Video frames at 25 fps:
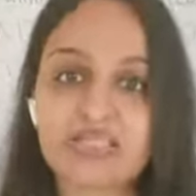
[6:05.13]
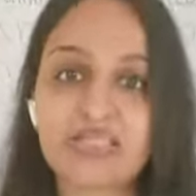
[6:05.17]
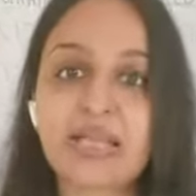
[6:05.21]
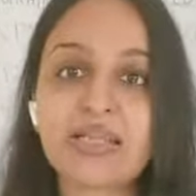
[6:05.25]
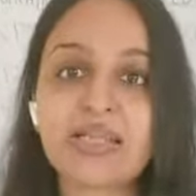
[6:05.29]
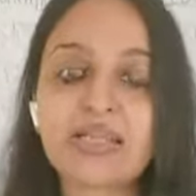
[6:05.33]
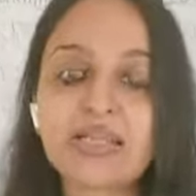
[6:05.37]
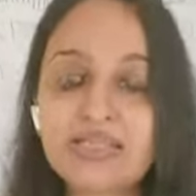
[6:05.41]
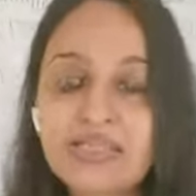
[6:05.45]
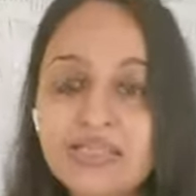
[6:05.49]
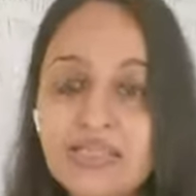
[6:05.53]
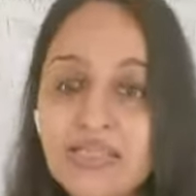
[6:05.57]

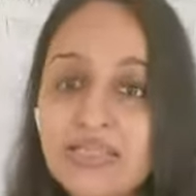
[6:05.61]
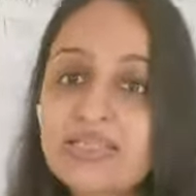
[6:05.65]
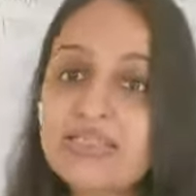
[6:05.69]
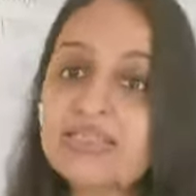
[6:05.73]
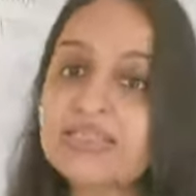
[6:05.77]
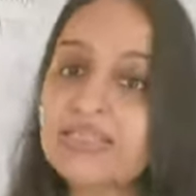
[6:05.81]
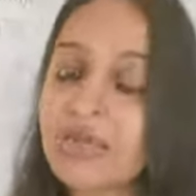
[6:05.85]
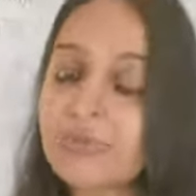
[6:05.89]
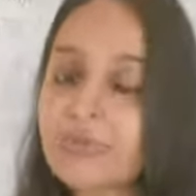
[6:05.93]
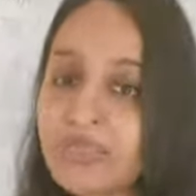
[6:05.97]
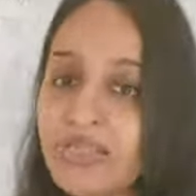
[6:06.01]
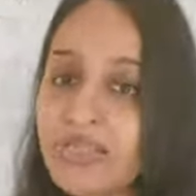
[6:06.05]
That this is
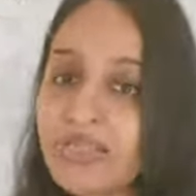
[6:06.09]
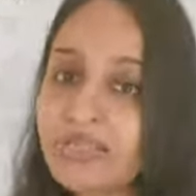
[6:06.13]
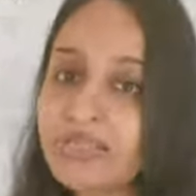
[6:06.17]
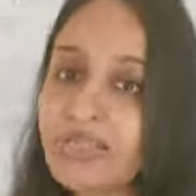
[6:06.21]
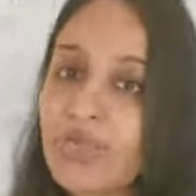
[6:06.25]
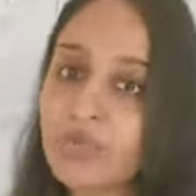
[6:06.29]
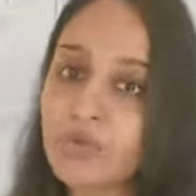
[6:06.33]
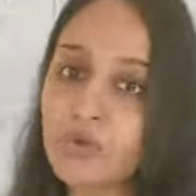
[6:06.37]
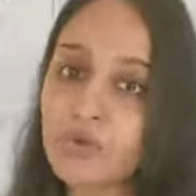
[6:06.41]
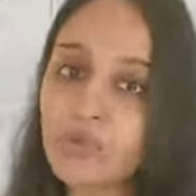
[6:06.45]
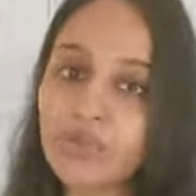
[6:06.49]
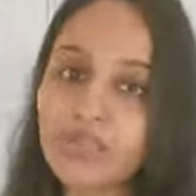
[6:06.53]
something
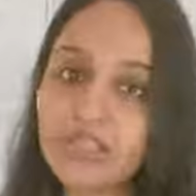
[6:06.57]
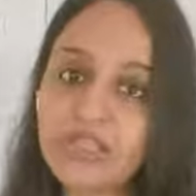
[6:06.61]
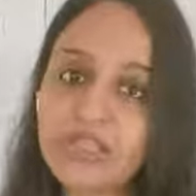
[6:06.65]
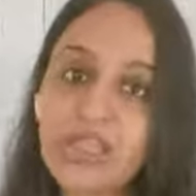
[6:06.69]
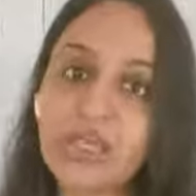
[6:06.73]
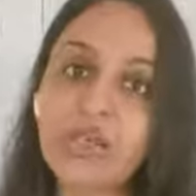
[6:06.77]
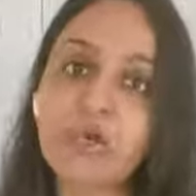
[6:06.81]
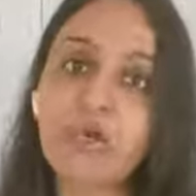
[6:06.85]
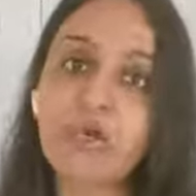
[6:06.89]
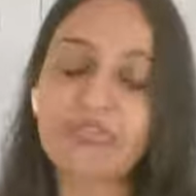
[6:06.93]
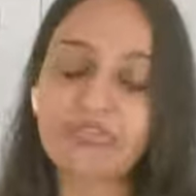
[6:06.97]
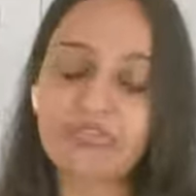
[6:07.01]
that you can
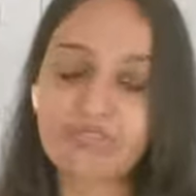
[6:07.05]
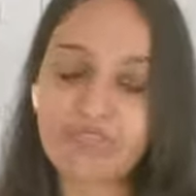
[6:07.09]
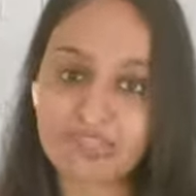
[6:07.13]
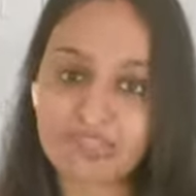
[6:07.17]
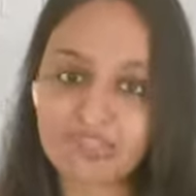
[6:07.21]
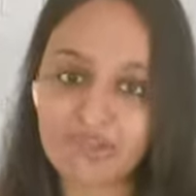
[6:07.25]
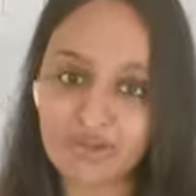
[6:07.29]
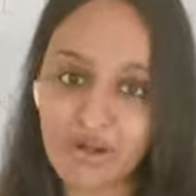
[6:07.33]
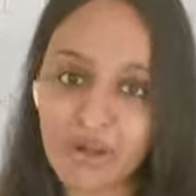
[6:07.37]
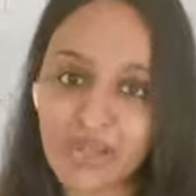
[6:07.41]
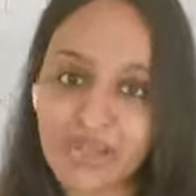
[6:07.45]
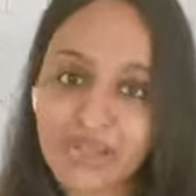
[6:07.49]
think of it
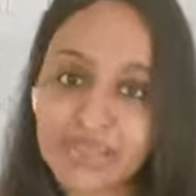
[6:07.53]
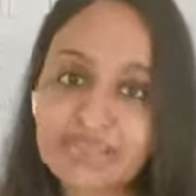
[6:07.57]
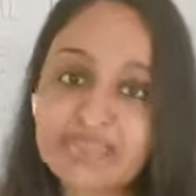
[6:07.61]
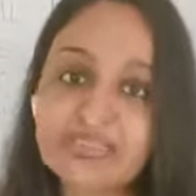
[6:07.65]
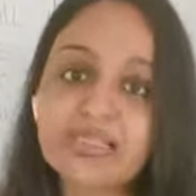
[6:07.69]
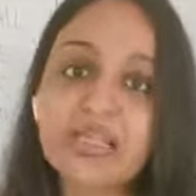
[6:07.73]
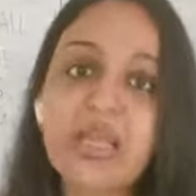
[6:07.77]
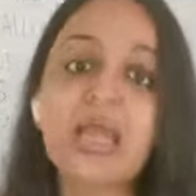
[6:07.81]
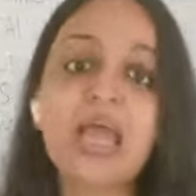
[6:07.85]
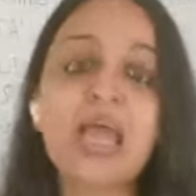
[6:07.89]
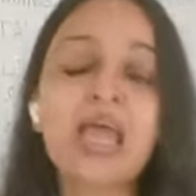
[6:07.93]
as rice,